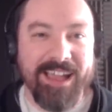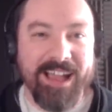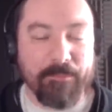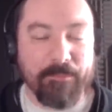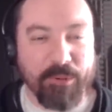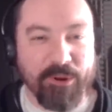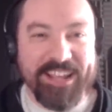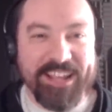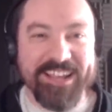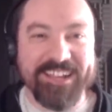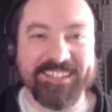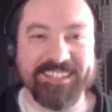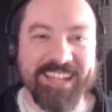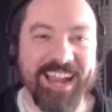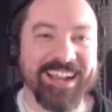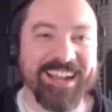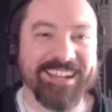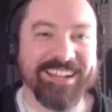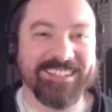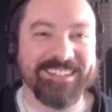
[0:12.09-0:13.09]
I'm pretty
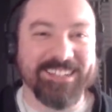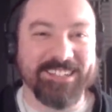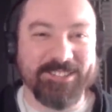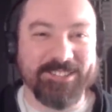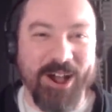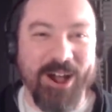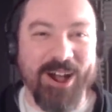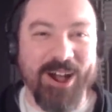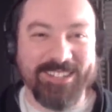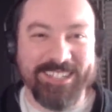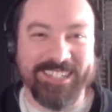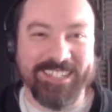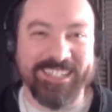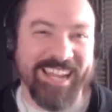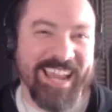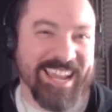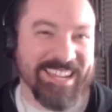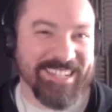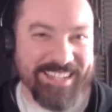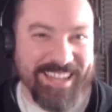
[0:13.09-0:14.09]
excited to talk to
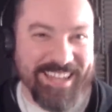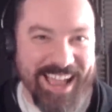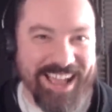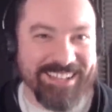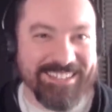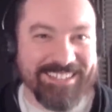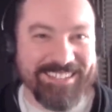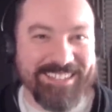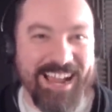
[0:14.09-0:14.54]
today's guest.